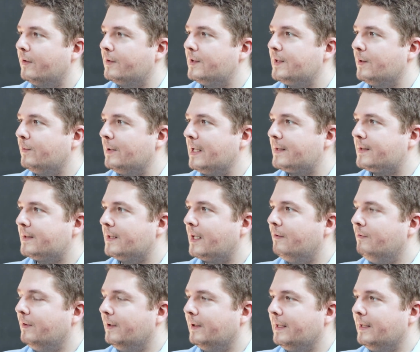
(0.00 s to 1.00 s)
So that's
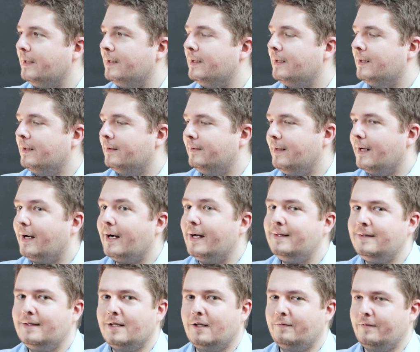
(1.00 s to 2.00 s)
not really the
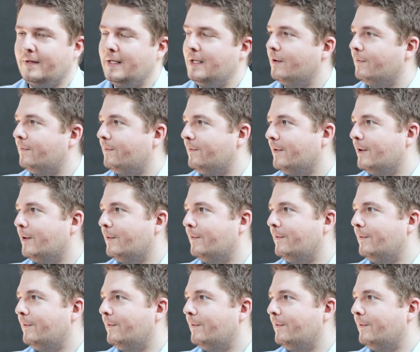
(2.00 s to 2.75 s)
ideal way of